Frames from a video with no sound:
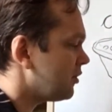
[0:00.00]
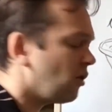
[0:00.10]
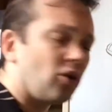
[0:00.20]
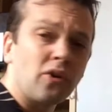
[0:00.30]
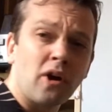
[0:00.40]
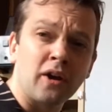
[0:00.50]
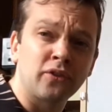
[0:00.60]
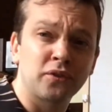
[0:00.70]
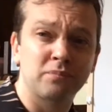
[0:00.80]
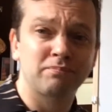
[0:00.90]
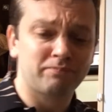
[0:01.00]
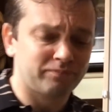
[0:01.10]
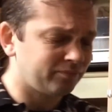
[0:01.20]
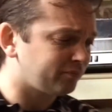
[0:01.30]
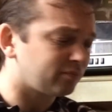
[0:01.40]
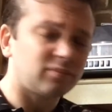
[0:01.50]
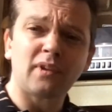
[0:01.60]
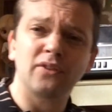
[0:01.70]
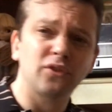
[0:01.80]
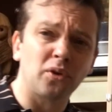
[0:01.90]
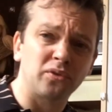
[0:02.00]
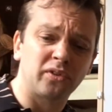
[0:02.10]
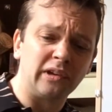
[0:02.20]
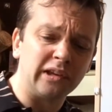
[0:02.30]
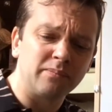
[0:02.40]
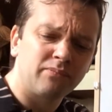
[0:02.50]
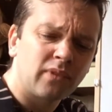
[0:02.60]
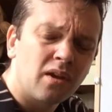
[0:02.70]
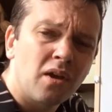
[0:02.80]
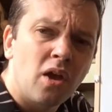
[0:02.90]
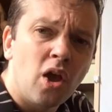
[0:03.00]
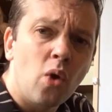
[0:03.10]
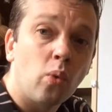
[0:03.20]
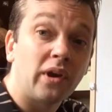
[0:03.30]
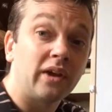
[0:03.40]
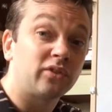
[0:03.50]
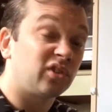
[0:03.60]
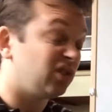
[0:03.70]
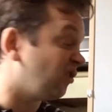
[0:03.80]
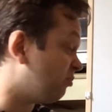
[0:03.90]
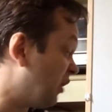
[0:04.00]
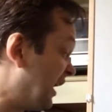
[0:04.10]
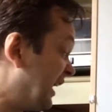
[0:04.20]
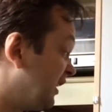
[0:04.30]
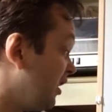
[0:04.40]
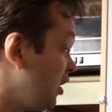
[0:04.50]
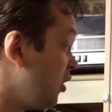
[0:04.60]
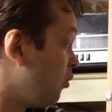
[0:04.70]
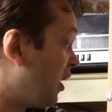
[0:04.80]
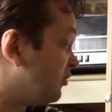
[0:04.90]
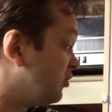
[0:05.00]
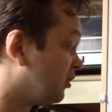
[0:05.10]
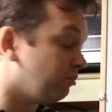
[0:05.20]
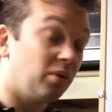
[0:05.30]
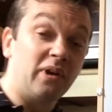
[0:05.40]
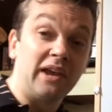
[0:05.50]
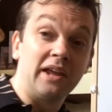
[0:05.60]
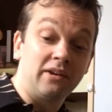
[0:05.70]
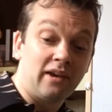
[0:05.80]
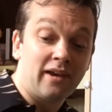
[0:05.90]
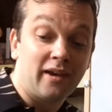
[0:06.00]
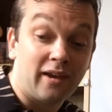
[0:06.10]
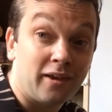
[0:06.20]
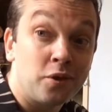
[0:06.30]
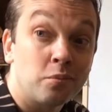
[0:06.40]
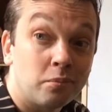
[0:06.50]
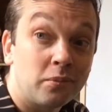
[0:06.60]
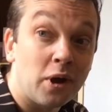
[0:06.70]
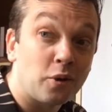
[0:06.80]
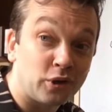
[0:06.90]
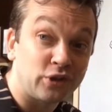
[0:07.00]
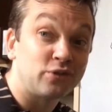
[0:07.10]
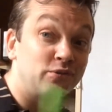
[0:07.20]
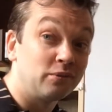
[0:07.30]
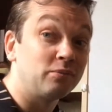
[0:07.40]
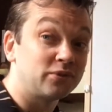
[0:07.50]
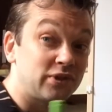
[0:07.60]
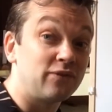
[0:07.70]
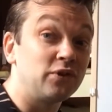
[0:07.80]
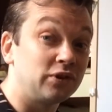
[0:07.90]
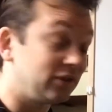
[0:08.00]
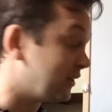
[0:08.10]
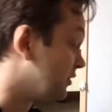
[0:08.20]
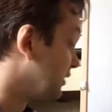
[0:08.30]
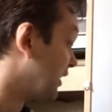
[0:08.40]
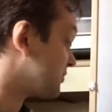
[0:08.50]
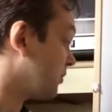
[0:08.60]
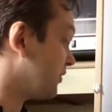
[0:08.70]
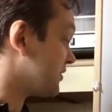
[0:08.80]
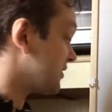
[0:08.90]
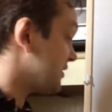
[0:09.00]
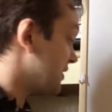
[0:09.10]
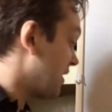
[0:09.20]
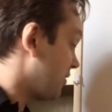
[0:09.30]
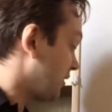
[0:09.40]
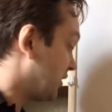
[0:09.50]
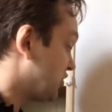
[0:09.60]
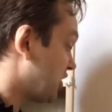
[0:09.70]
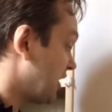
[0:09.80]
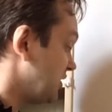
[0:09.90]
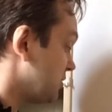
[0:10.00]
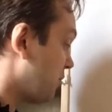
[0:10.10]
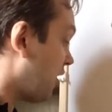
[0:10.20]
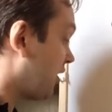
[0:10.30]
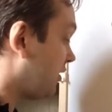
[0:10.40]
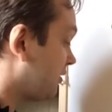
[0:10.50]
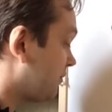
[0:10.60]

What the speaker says: Not nice. So silly. What else could you have put in? Well, you could put in a... Now I'm going to see if you can guess what this is now. I'm going to change mine.